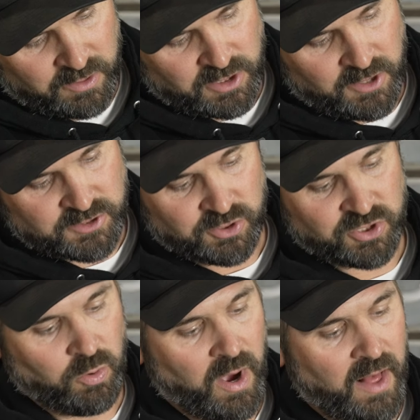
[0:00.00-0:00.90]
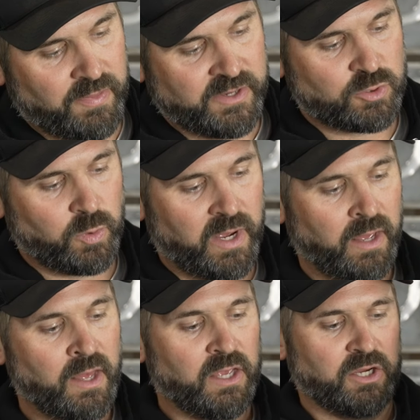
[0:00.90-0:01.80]
it's also squat this way,
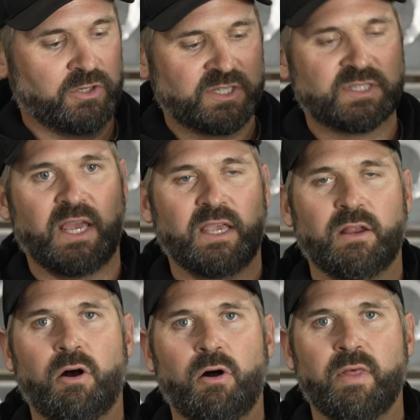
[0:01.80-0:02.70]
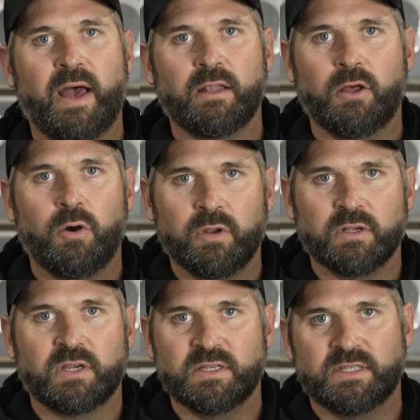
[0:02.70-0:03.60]
you're just taking all that load
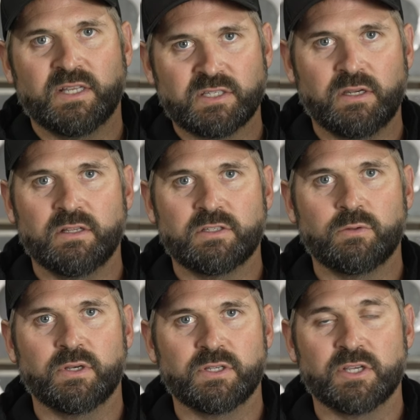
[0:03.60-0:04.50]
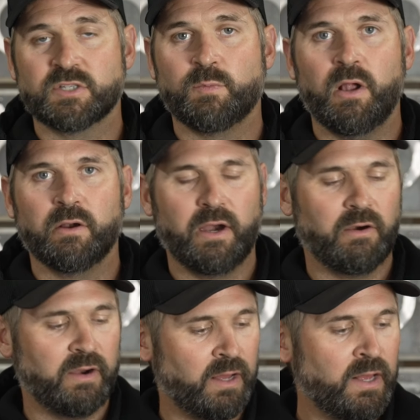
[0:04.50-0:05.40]
and condensing it into a smaller
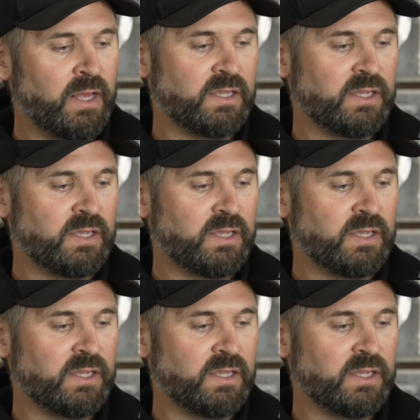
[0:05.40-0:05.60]
area,